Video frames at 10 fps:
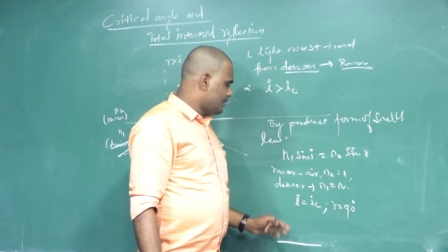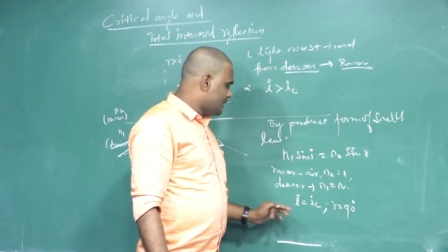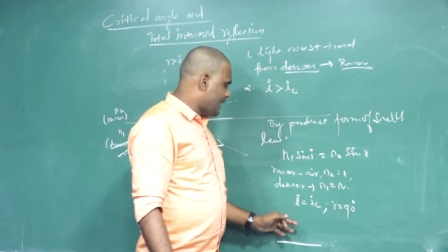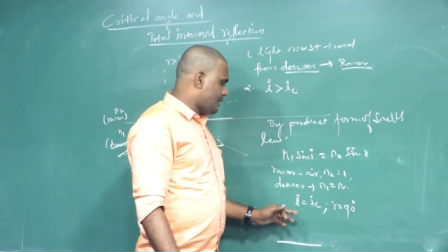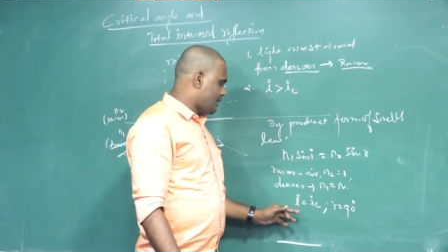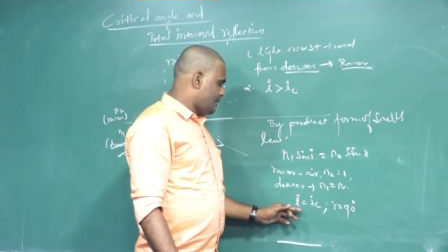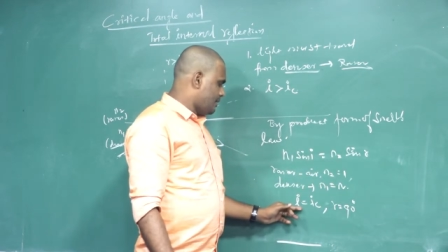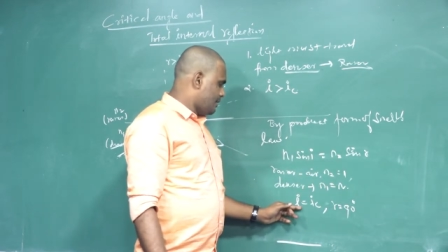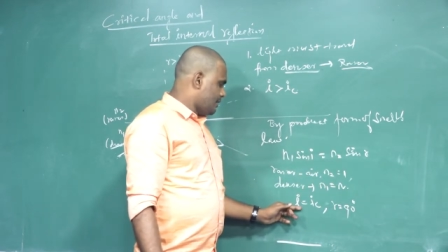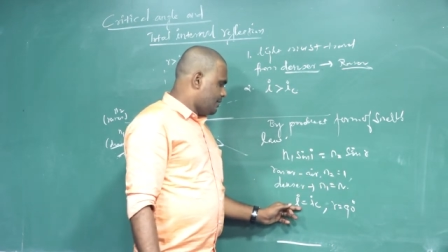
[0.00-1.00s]
Then,
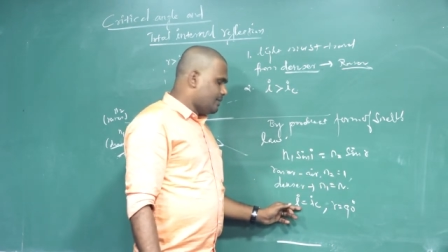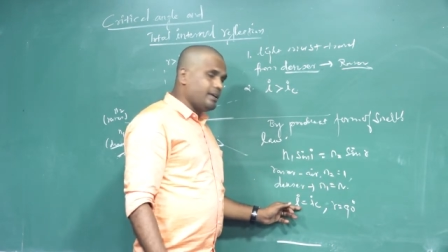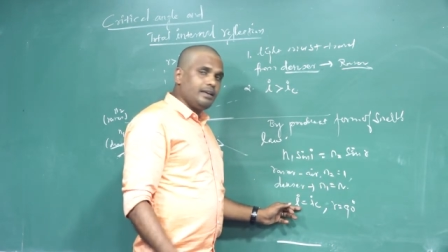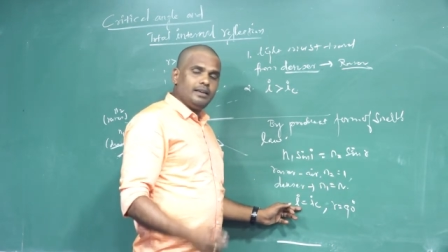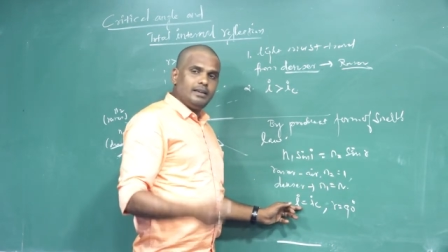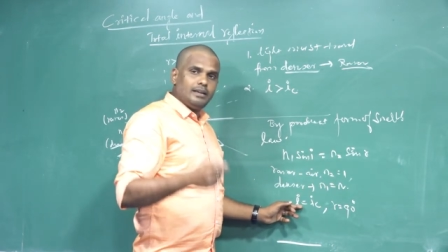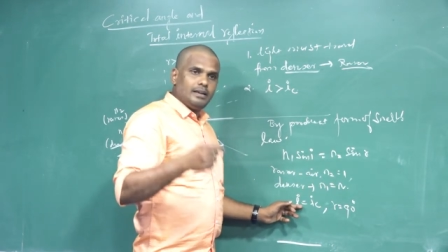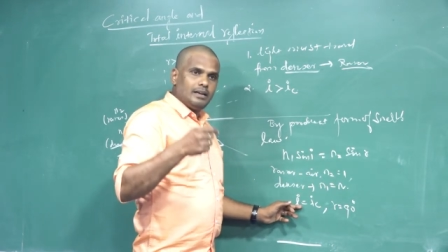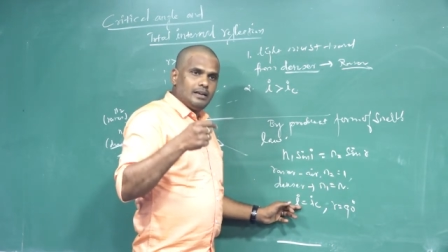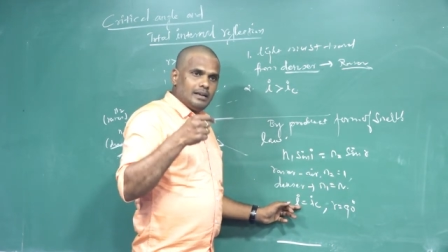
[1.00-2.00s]
the
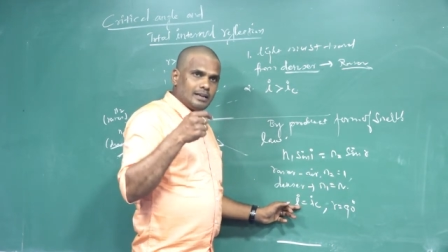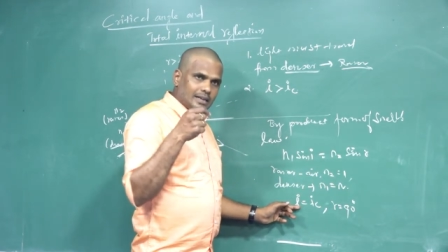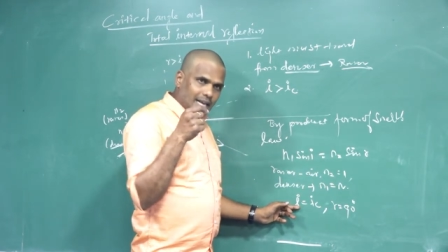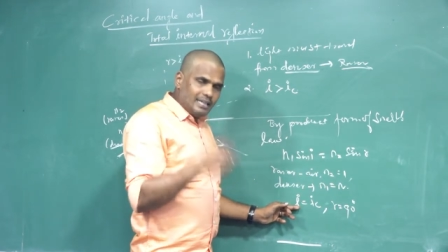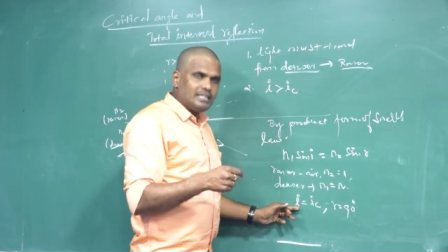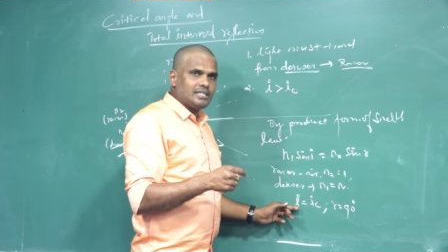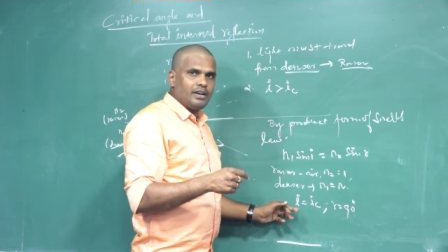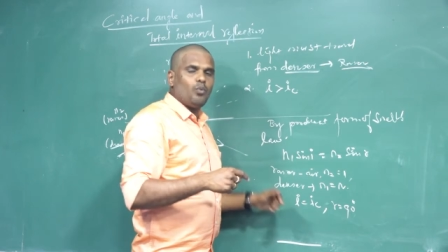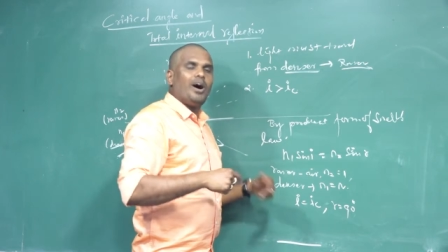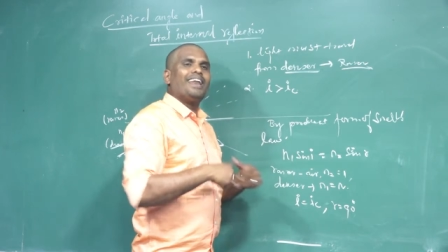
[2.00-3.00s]

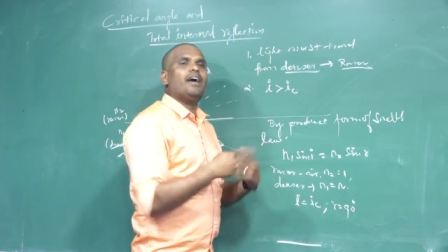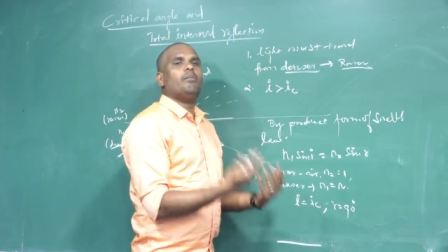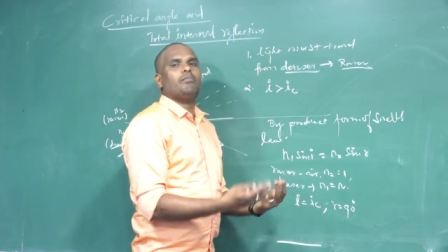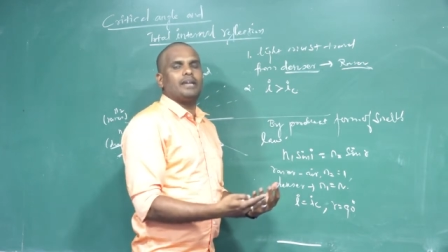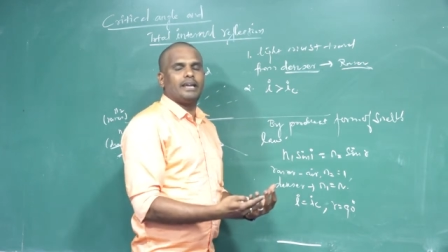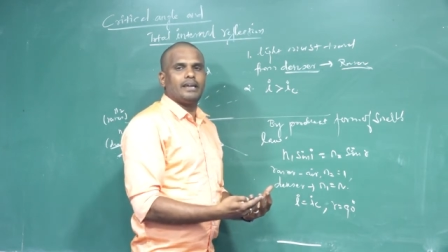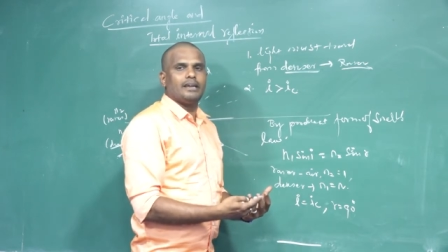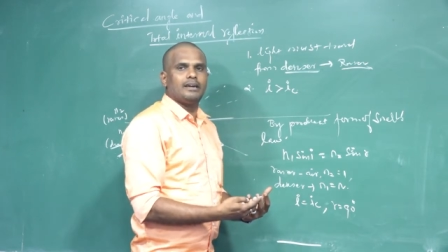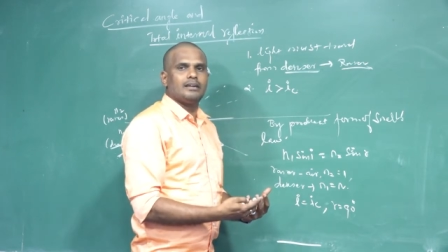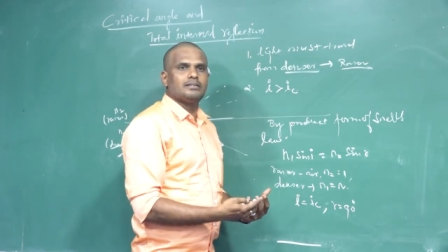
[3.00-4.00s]
condition what I am taking
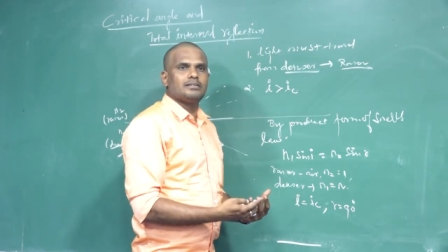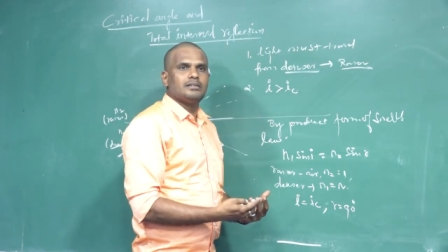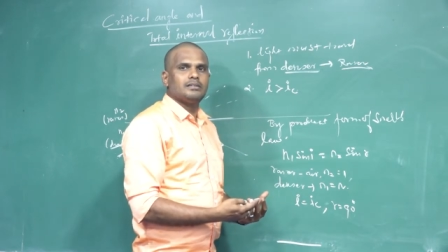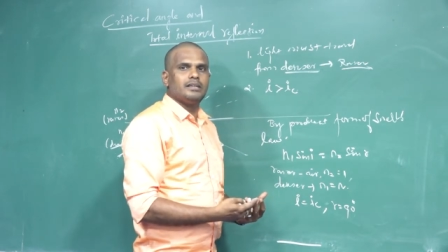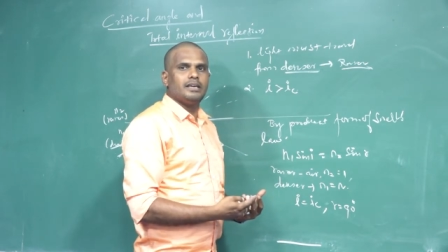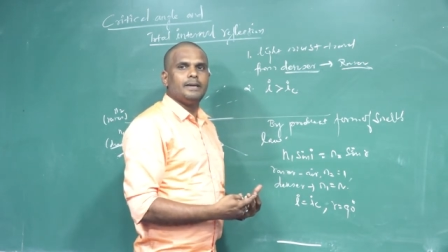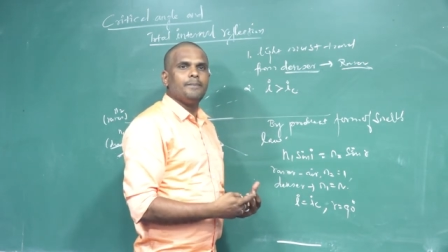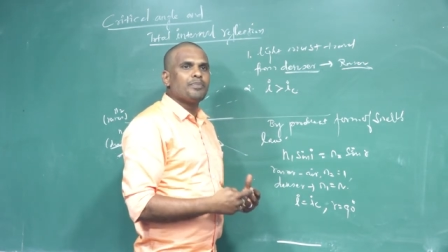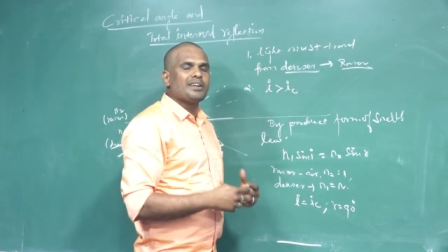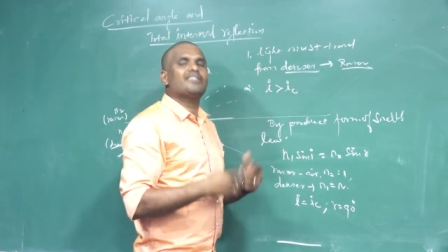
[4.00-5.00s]
here is
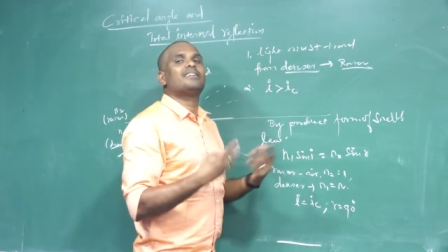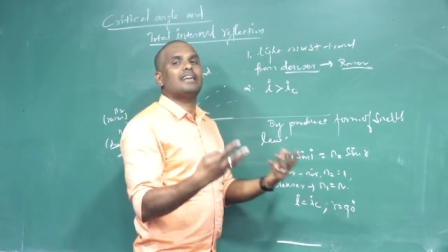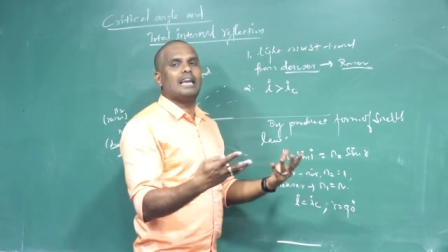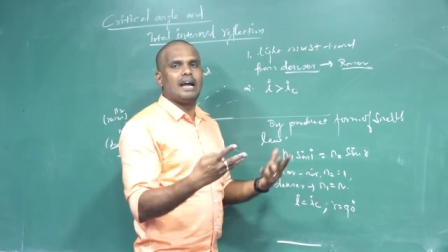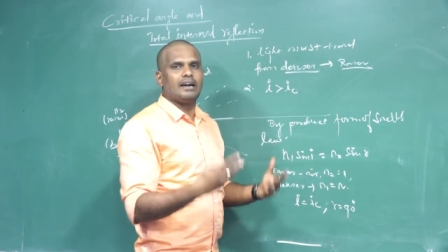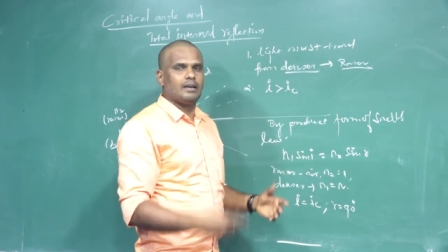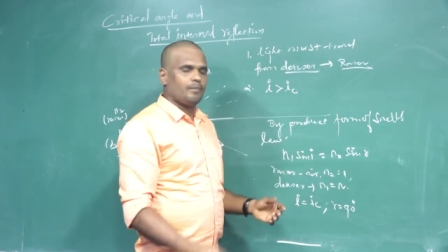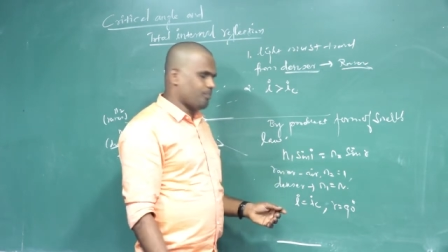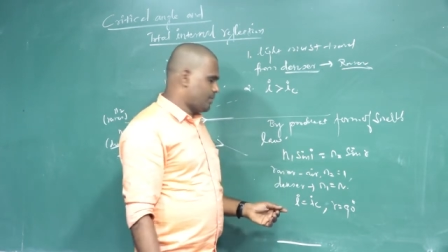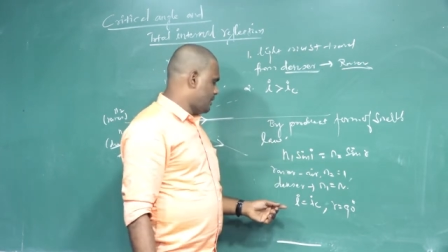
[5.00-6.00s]
the critical
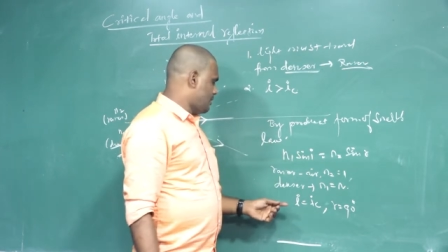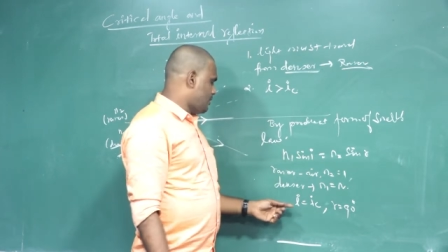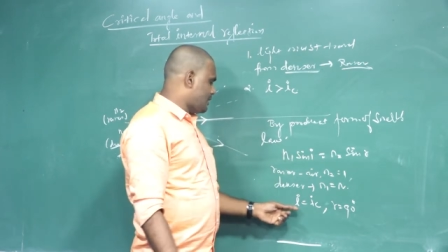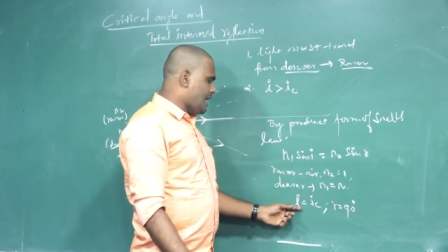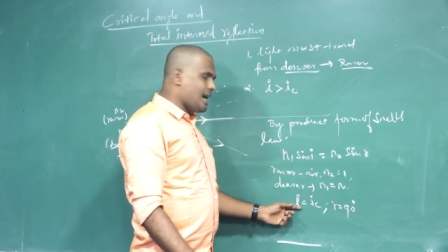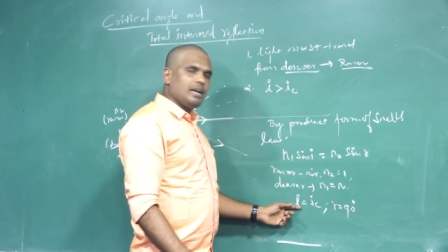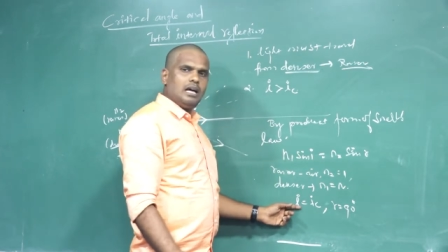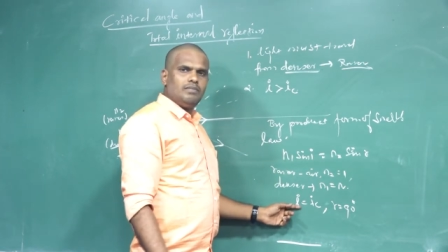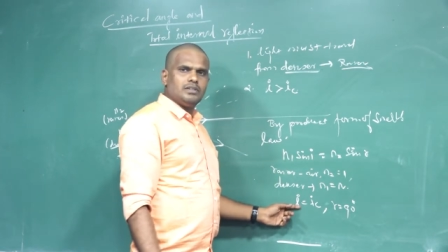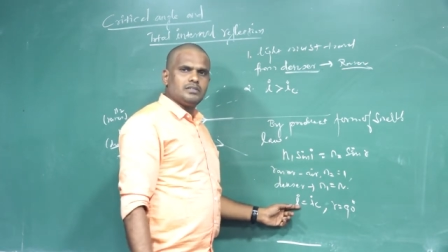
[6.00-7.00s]
angle. When the angle
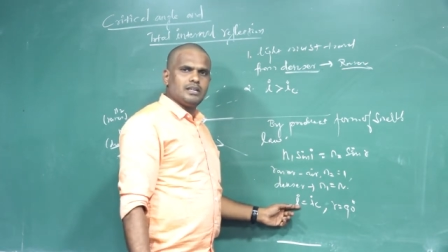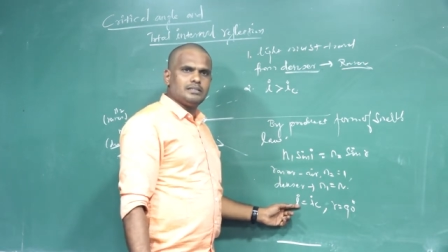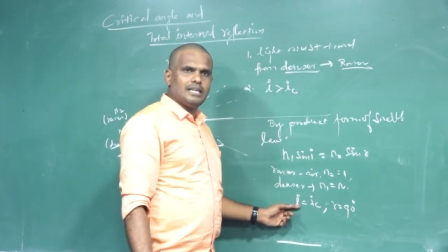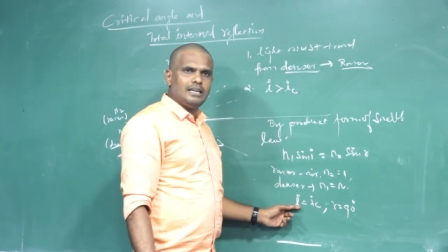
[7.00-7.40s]
of incidence I